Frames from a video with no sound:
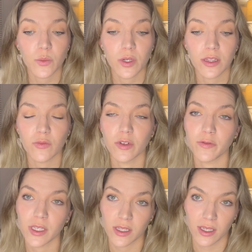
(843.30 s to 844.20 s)
with
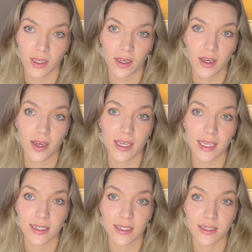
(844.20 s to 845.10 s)
revealing a
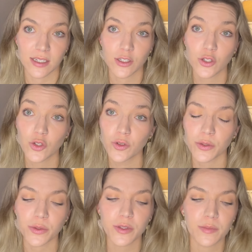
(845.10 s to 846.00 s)
hidden
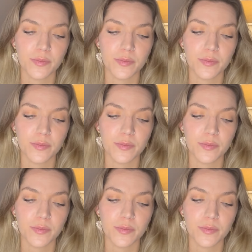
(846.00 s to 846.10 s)
truth.